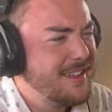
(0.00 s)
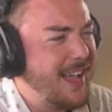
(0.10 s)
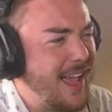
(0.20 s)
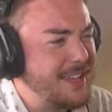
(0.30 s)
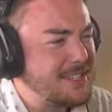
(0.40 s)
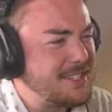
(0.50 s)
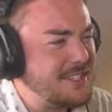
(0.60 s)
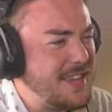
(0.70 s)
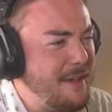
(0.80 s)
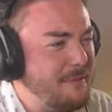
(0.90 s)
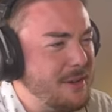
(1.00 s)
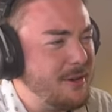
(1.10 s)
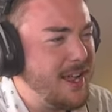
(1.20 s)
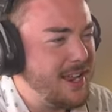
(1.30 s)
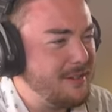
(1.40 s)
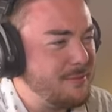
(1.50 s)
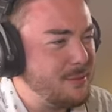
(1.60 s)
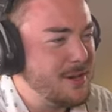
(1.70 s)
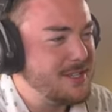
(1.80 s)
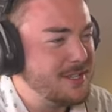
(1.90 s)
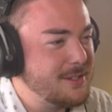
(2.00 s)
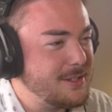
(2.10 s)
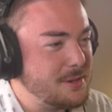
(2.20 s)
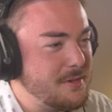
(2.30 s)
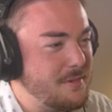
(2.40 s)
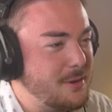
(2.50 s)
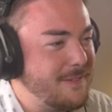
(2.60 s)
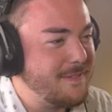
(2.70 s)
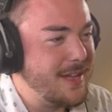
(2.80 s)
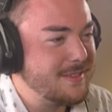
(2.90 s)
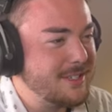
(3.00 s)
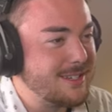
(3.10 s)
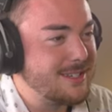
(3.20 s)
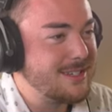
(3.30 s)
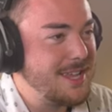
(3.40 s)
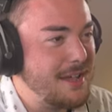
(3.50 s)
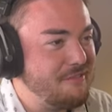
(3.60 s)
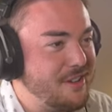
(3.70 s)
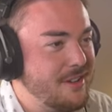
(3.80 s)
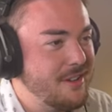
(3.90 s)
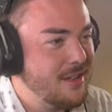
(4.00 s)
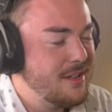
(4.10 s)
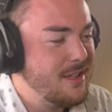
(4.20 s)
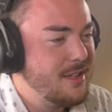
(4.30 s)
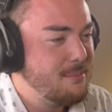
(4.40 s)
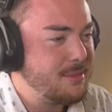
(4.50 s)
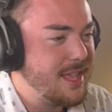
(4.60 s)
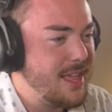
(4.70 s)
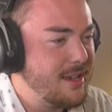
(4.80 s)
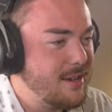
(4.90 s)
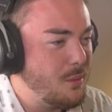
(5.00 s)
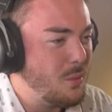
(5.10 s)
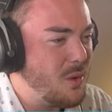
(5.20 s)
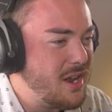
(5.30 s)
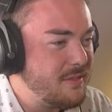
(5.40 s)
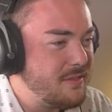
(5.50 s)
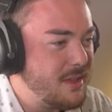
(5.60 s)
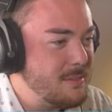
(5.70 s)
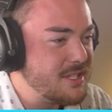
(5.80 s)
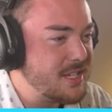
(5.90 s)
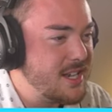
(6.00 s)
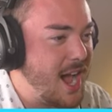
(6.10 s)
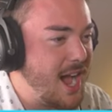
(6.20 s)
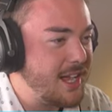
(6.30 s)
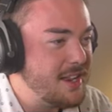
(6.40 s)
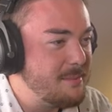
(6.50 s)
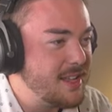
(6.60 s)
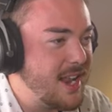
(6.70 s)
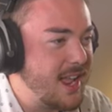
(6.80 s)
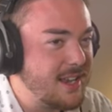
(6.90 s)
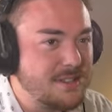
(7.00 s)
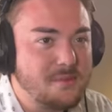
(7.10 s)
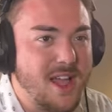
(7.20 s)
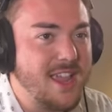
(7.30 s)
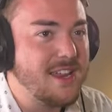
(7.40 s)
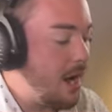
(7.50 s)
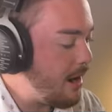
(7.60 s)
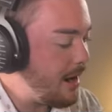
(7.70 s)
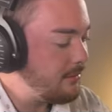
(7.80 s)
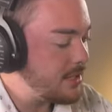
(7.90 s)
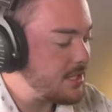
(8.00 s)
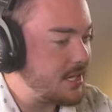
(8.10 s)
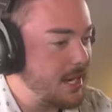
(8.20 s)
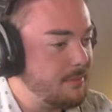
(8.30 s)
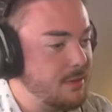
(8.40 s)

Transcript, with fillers: I guess seven, right? One, two, three, four, five, six, seven. But then one of them is not gonna be an ant, right? All right, let's see.